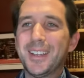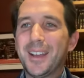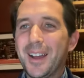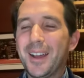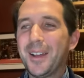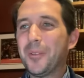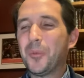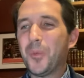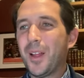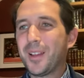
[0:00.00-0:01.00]

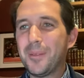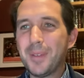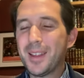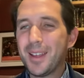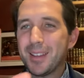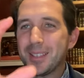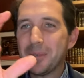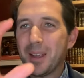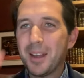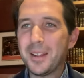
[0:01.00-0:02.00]
Welcome. I see
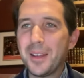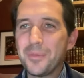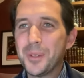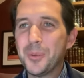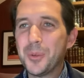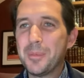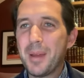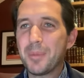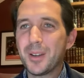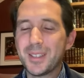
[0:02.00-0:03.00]
we got a few new
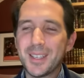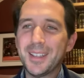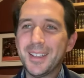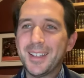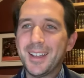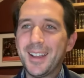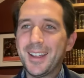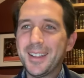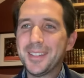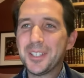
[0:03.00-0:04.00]
members
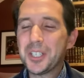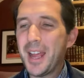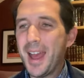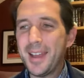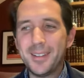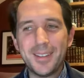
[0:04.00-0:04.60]
in the chat.